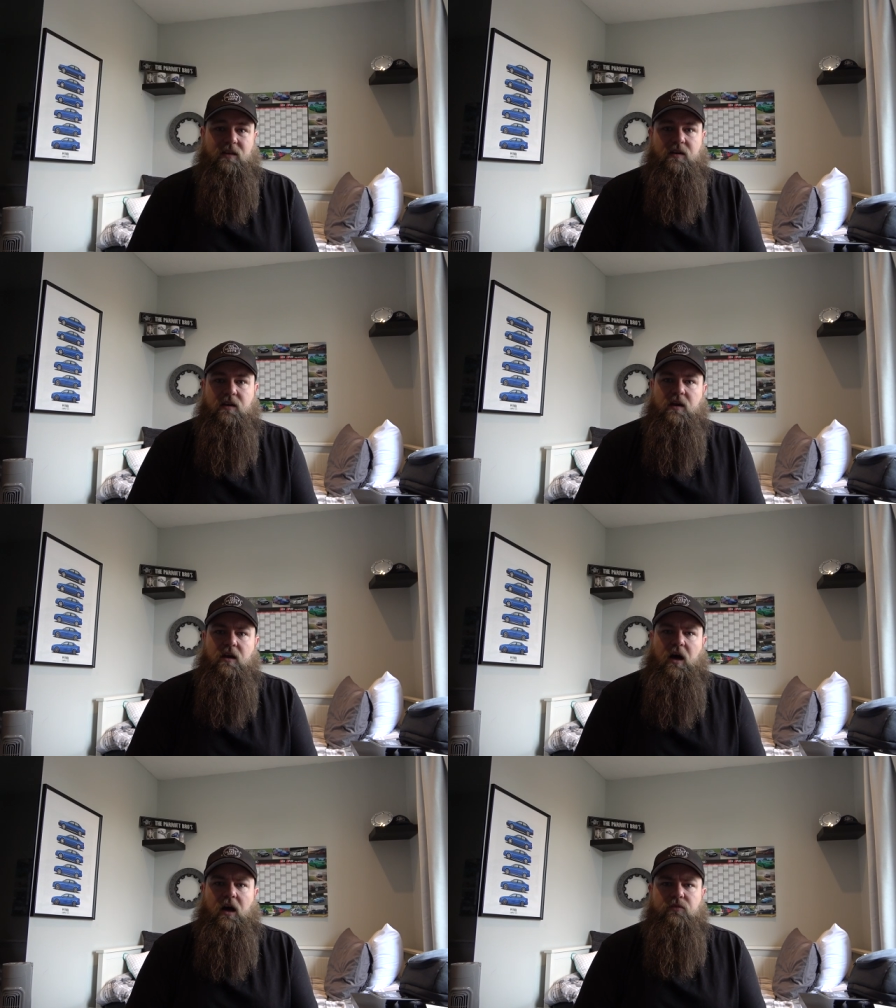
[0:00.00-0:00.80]
They're
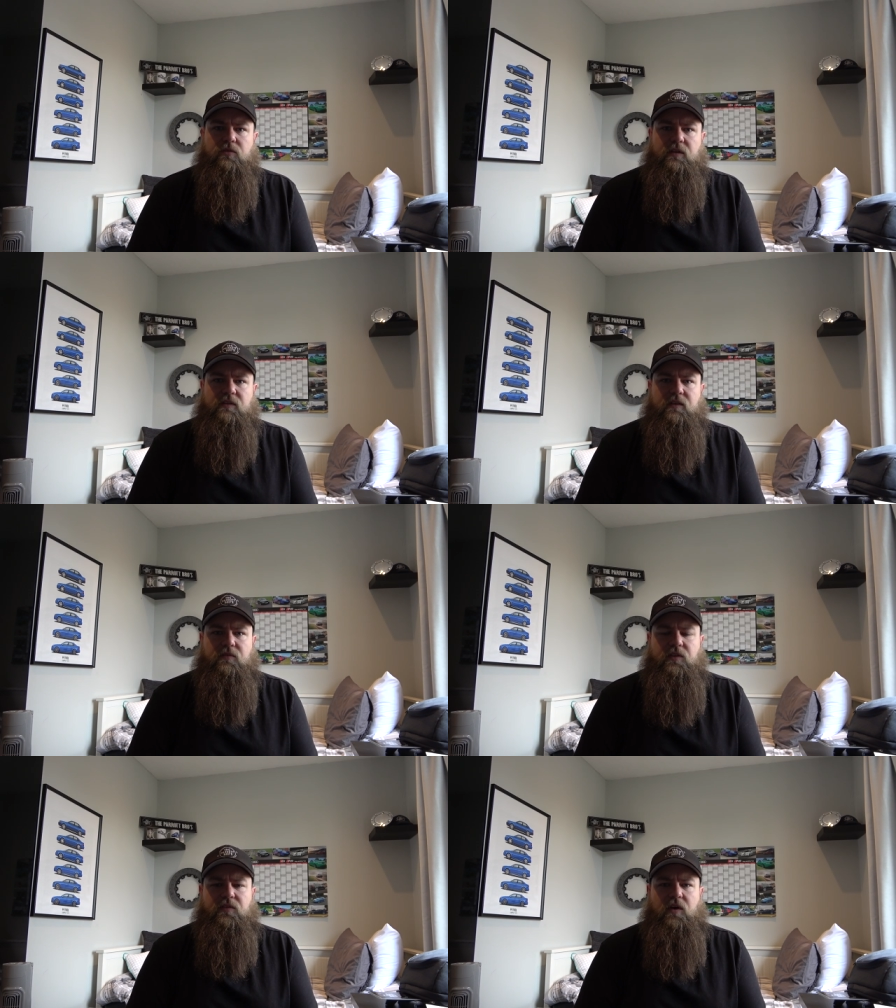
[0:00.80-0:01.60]

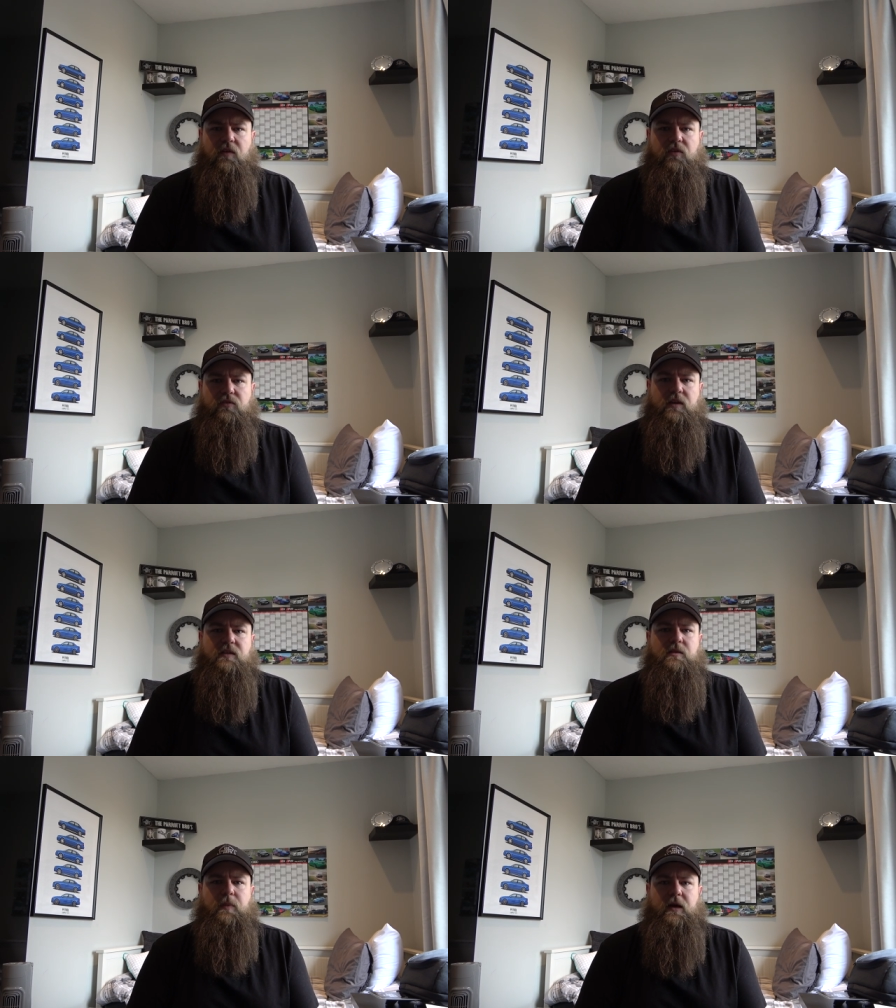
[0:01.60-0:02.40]
175,
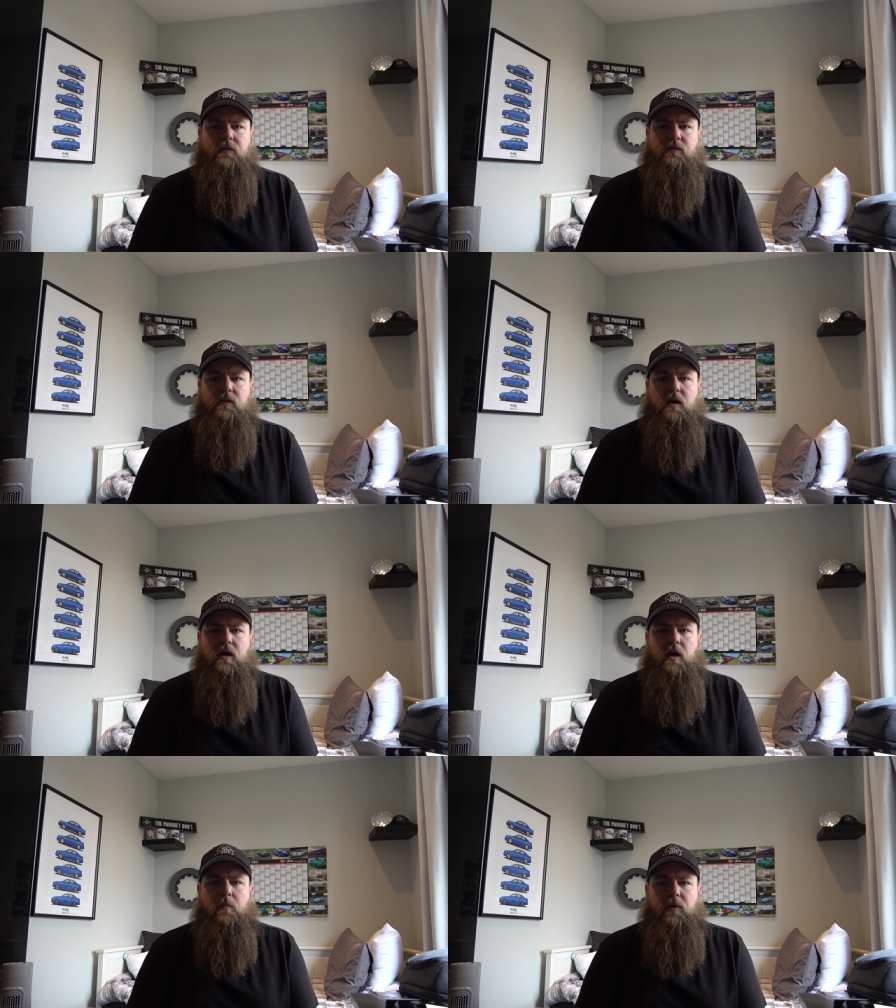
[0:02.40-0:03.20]
180 pounds,
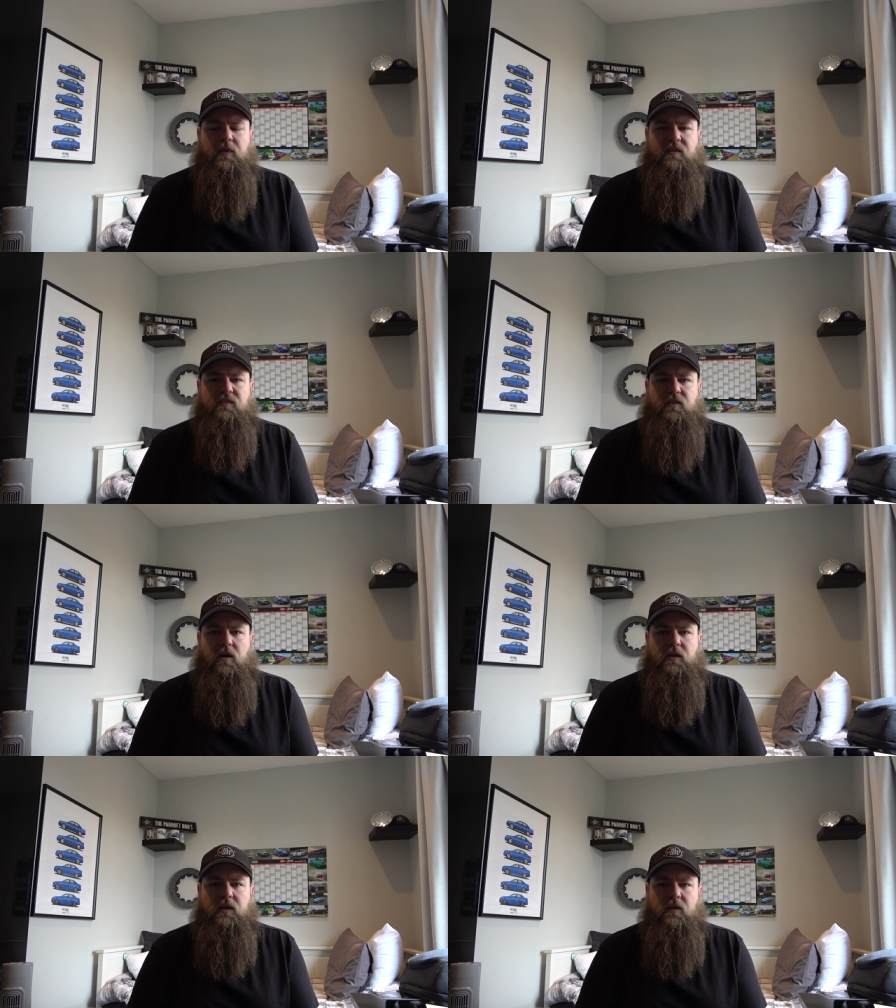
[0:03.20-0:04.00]
but they
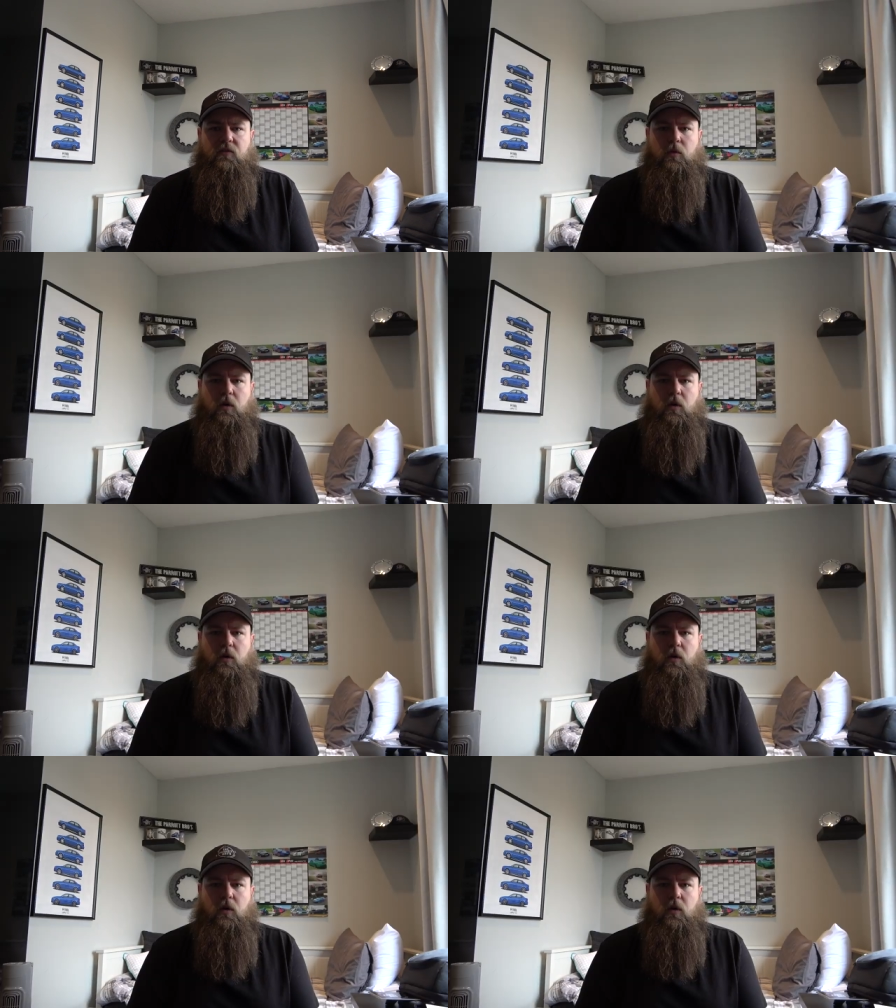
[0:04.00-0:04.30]
certainly give you